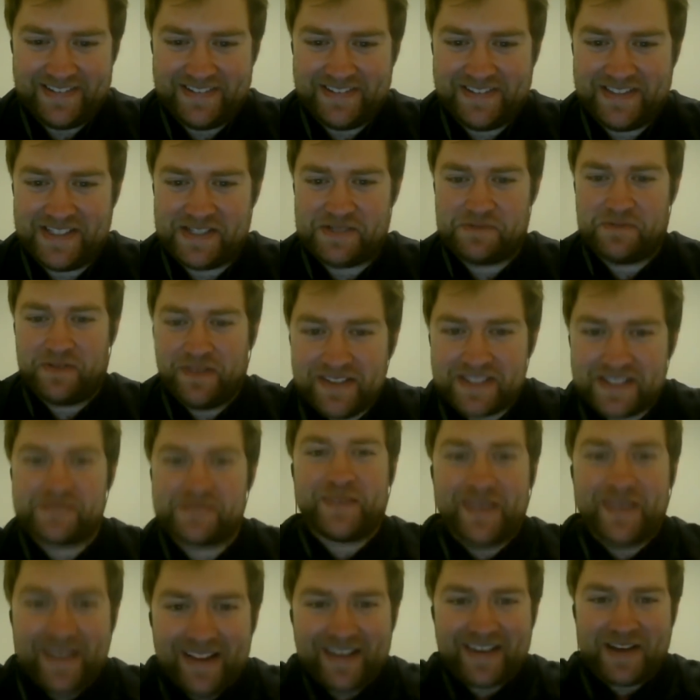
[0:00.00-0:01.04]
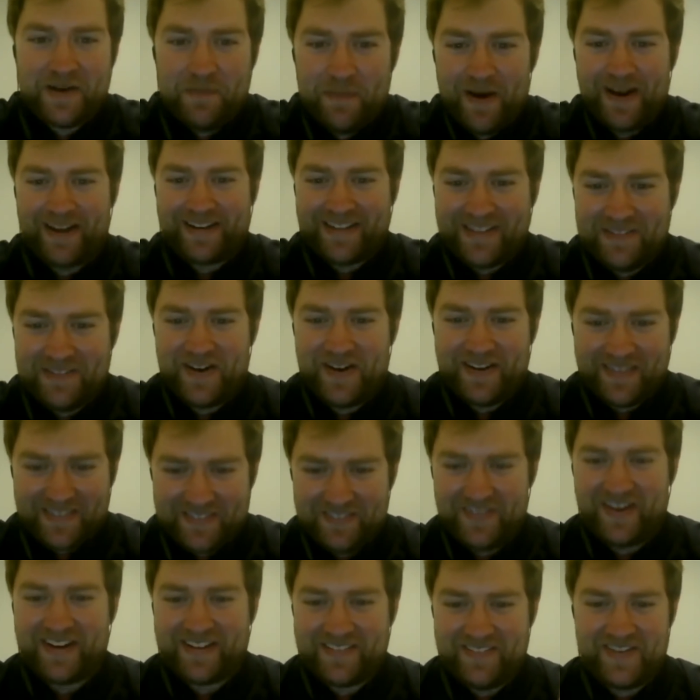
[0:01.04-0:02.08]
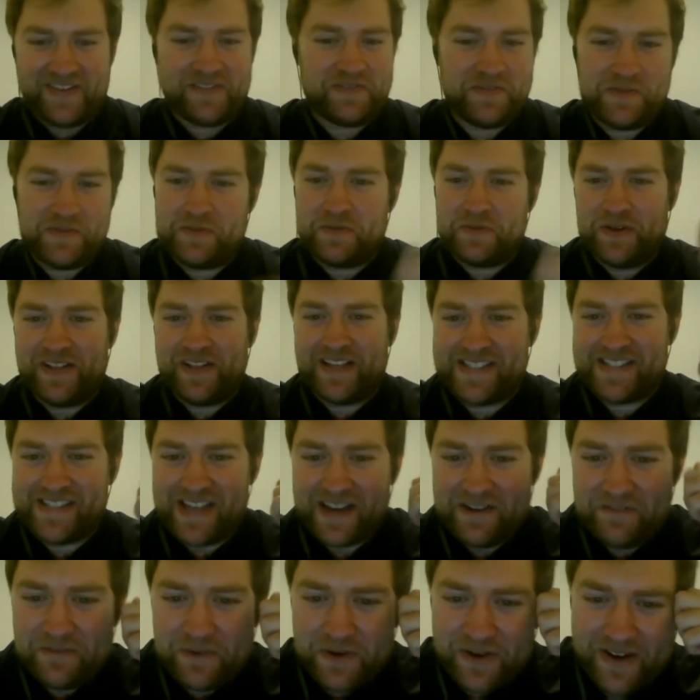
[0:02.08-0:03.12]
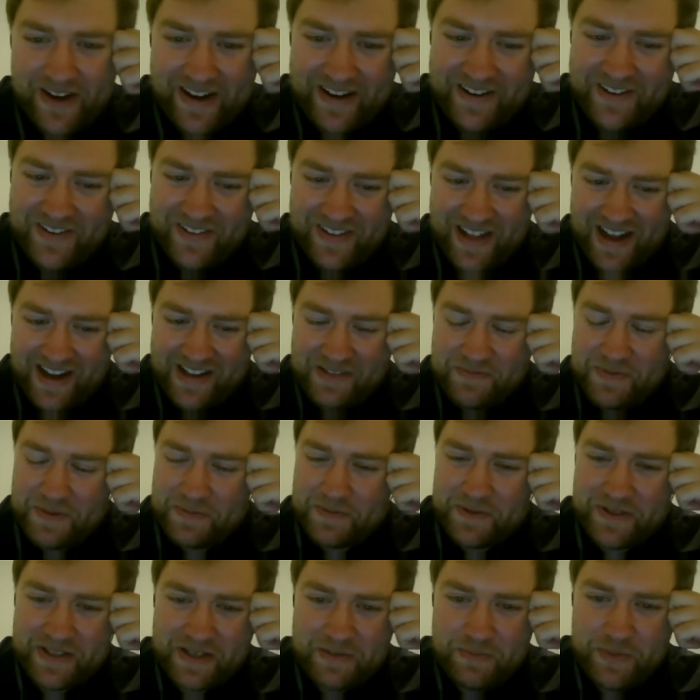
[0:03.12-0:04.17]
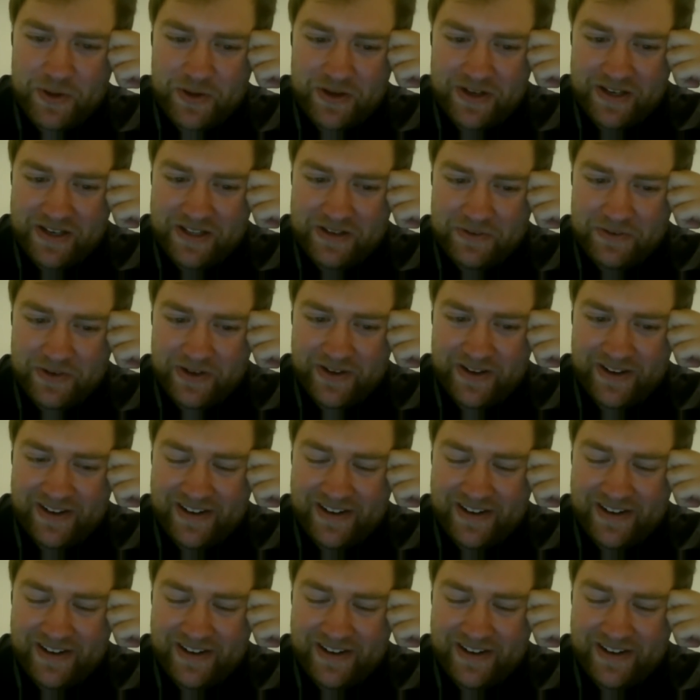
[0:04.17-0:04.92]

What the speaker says: just been like, come on. We've been really excited for it. I know a lot of the people in the community were